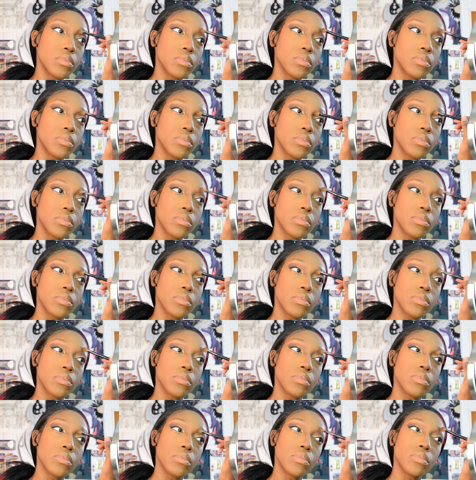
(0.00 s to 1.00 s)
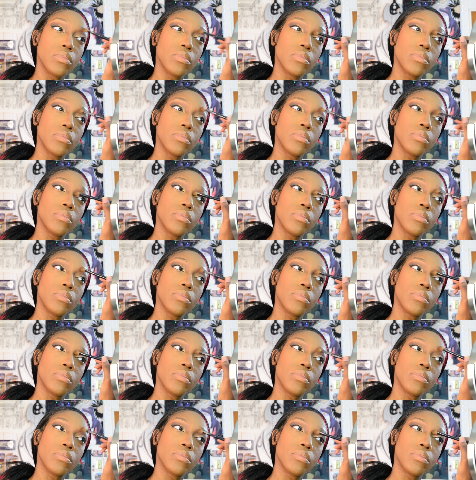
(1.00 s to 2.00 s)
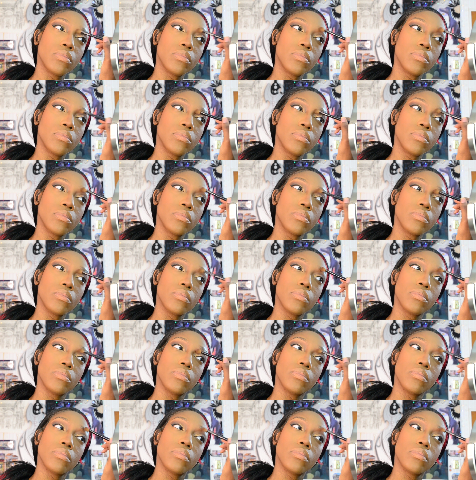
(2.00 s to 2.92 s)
[no speech]